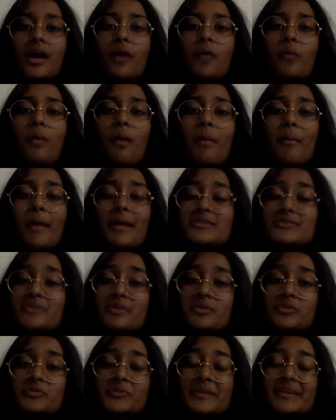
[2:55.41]
While my
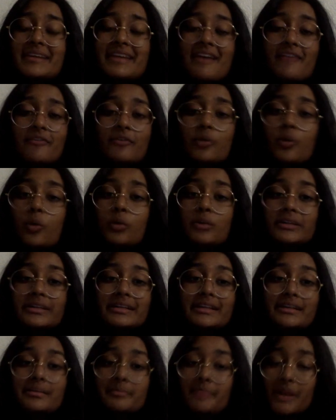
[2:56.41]
struggles may never hold
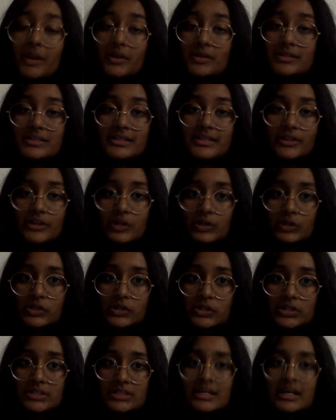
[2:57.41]
in comparison to
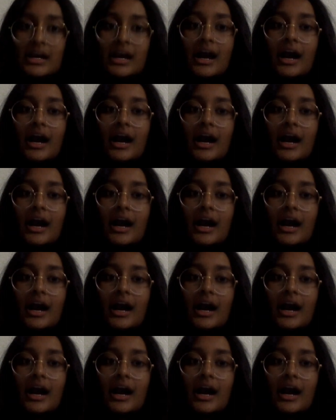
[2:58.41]
hers,